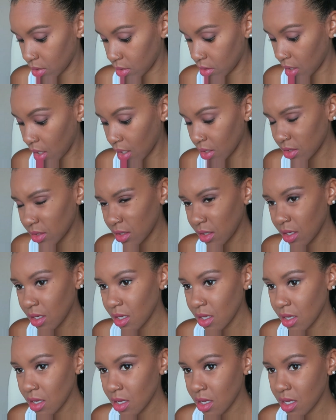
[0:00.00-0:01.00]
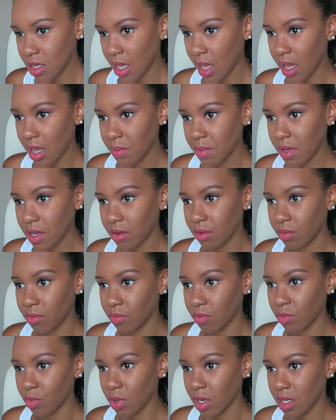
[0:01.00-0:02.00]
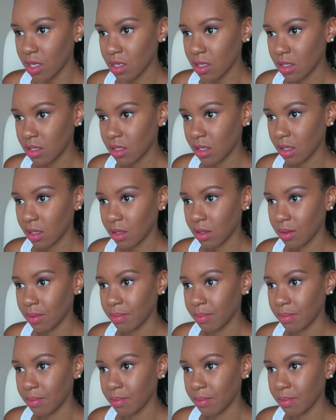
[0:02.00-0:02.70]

Nausea came and went,